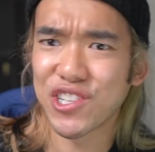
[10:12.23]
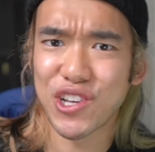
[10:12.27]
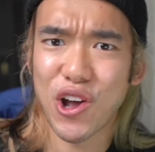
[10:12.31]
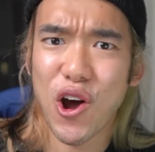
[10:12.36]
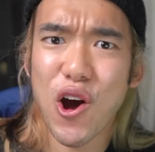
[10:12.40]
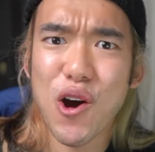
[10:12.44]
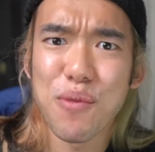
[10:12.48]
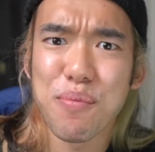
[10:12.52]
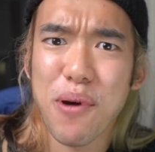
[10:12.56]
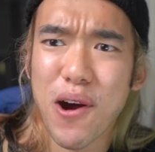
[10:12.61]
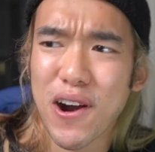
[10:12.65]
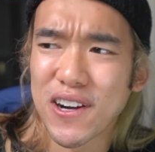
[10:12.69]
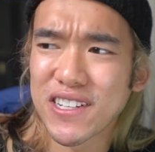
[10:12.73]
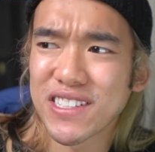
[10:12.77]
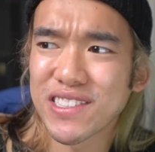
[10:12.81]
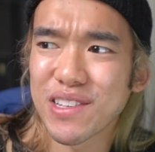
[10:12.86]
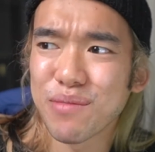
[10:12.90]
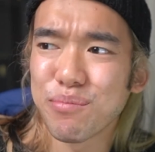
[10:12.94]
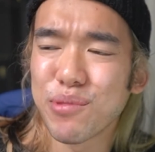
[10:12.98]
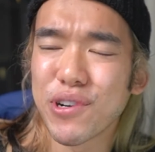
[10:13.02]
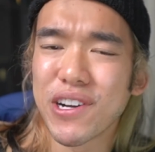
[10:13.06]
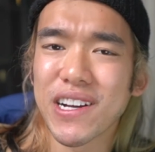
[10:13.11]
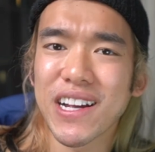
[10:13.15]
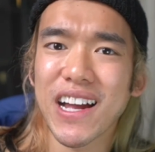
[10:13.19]
all parts of
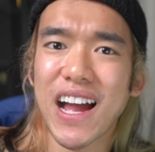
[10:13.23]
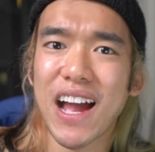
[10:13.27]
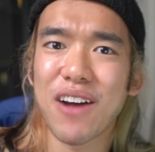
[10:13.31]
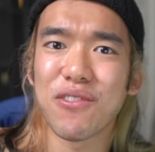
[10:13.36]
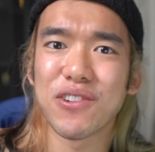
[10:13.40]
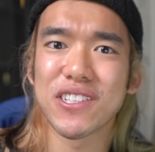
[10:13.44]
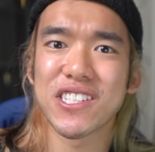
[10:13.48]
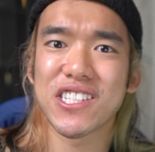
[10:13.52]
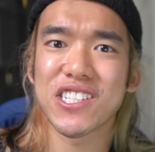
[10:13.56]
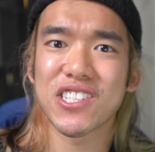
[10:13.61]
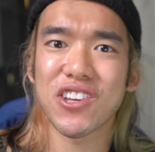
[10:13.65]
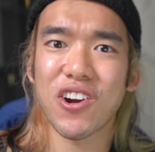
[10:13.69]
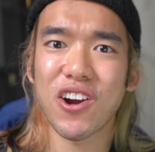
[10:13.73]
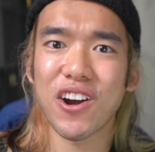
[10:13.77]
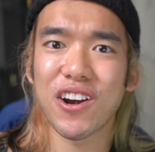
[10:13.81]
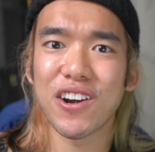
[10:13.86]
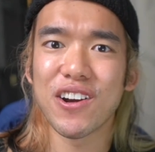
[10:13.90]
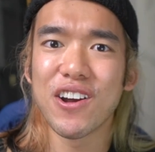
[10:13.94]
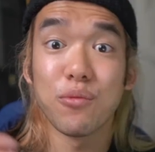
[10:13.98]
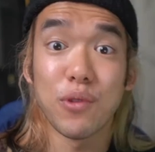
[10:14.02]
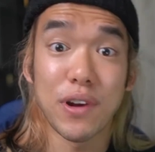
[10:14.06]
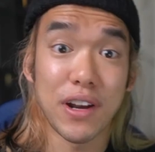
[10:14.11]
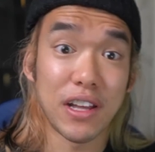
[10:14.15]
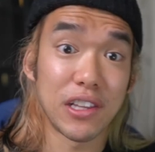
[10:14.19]
the book, I would
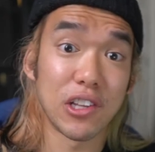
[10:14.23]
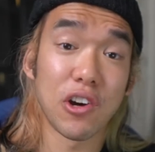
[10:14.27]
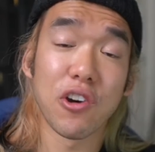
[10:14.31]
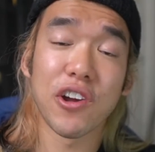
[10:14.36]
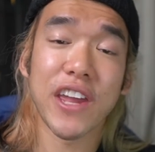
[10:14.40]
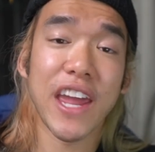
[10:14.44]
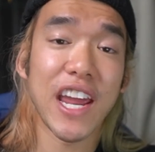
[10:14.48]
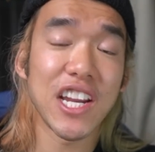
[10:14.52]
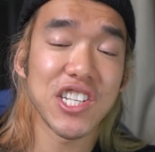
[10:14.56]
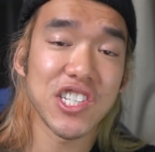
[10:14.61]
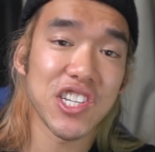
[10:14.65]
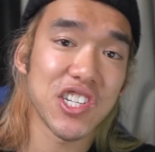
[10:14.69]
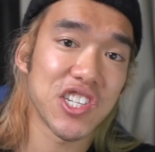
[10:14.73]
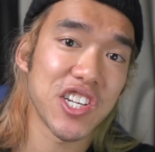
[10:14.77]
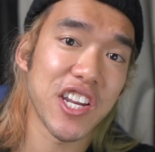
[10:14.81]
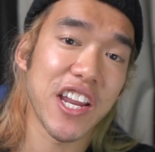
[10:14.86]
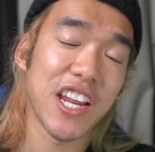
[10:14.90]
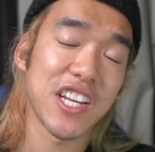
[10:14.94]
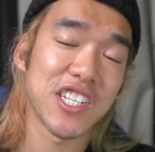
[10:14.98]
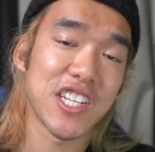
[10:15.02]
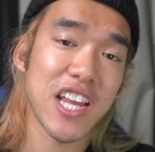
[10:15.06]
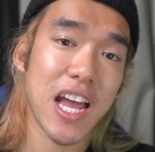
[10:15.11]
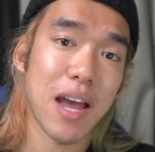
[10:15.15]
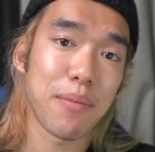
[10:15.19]
start when a location
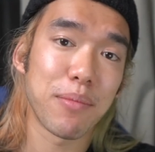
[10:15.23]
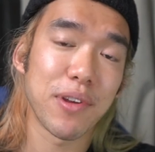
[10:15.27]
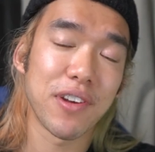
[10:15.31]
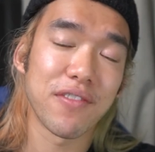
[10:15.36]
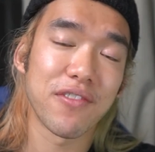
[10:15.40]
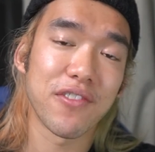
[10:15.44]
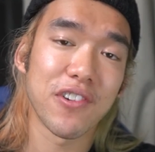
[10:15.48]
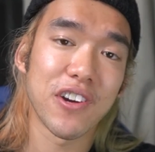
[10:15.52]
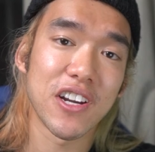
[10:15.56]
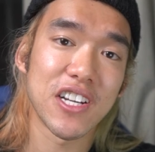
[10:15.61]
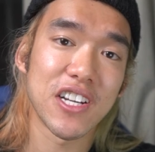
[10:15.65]
change happened. For